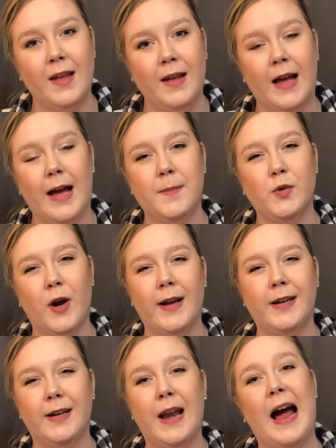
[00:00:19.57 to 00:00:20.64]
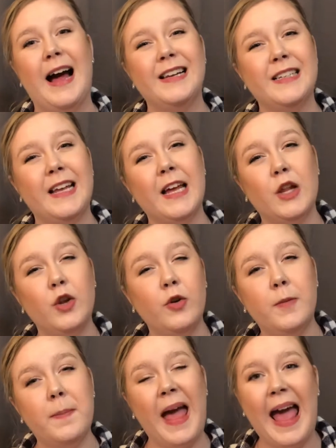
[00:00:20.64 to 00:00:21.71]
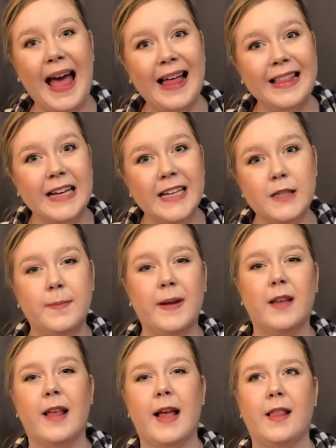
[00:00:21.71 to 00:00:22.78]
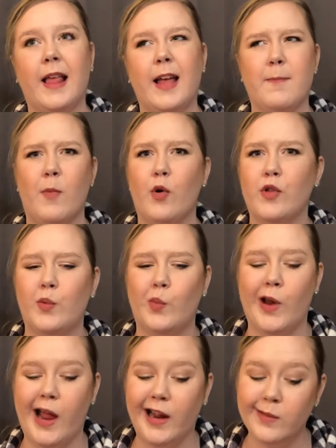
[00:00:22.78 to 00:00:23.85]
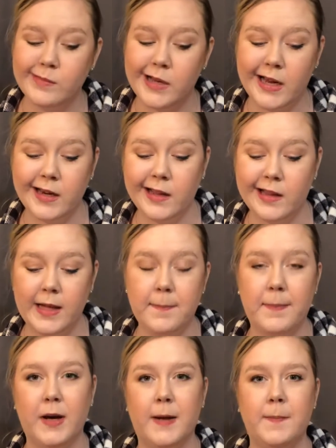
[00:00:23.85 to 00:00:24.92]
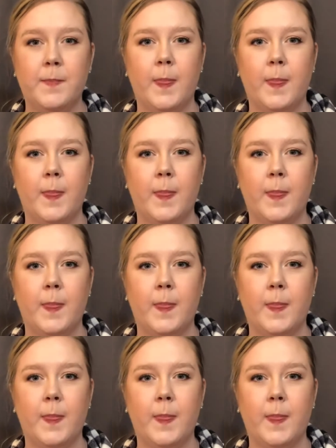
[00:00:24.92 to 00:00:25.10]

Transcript: I'm trying to not include palettes because that's like more than one item technically, but